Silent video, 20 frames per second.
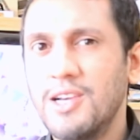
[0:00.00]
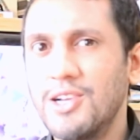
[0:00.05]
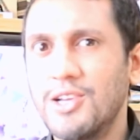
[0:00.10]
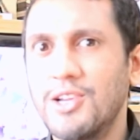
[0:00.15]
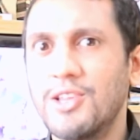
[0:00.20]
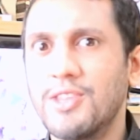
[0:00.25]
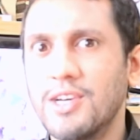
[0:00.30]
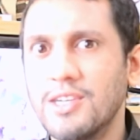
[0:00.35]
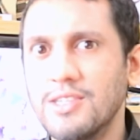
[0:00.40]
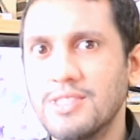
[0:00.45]
you
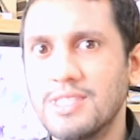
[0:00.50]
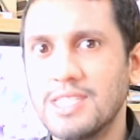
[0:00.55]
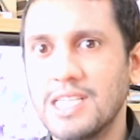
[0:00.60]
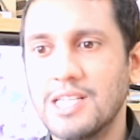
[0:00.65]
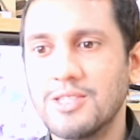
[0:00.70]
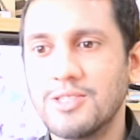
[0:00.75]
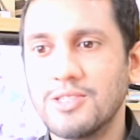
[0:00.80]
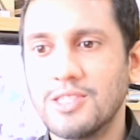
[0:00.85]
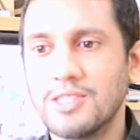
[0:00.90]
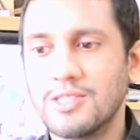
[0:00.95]
know, those
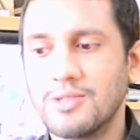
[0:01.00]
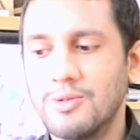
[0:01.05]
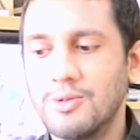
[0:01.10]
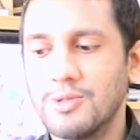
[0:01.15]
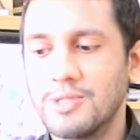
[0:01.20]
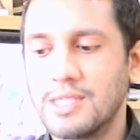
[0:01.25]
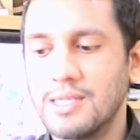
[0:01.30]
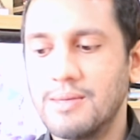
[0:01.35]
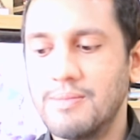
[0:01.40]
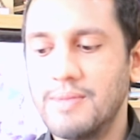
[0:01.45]
scenes are just
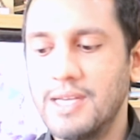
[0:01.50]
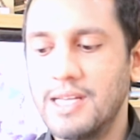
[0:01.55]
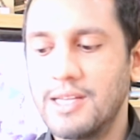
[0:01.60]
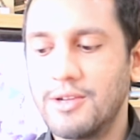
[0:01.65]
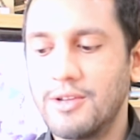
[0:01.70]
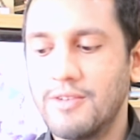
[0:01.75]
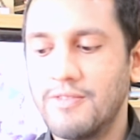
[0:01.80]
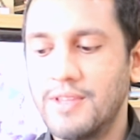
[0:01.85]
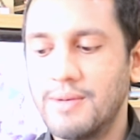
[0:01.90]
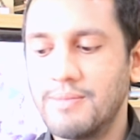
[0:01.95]
awesome in
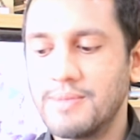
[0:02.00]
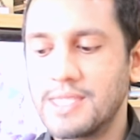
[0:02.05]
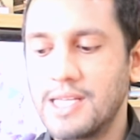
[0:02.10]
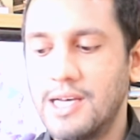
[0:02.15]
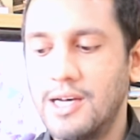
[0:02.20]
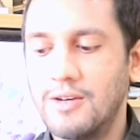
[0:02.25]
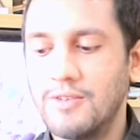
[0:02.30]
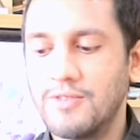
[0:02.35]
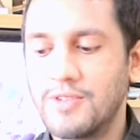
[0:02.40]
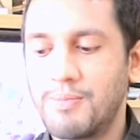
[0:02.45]
and of
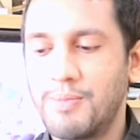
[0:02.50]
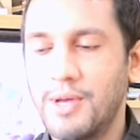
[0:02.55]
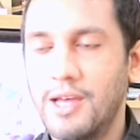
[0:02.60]
themselves.